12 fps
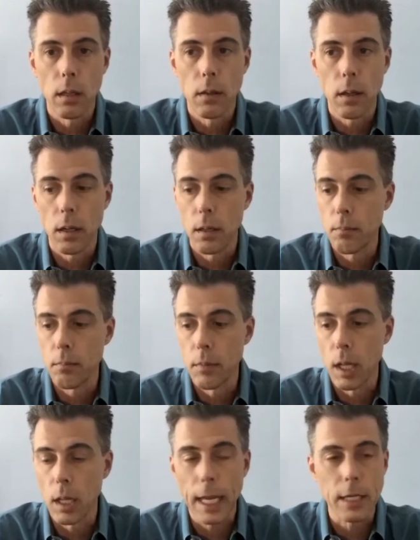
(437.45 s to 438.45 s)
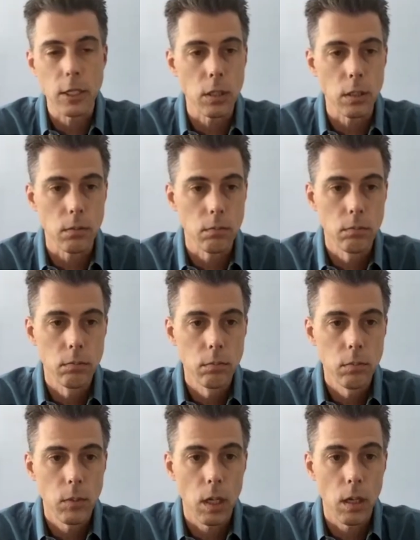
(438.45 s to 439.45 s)
um, election.
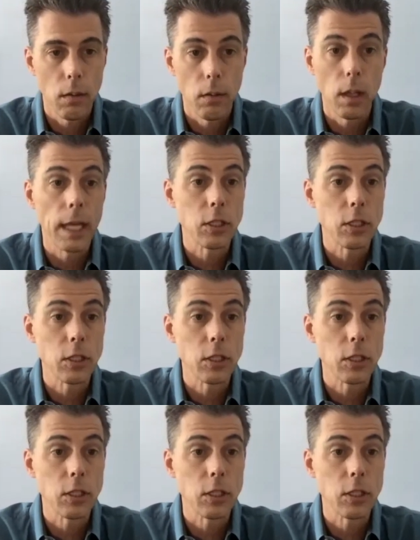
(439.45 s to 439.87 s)
Uh, well,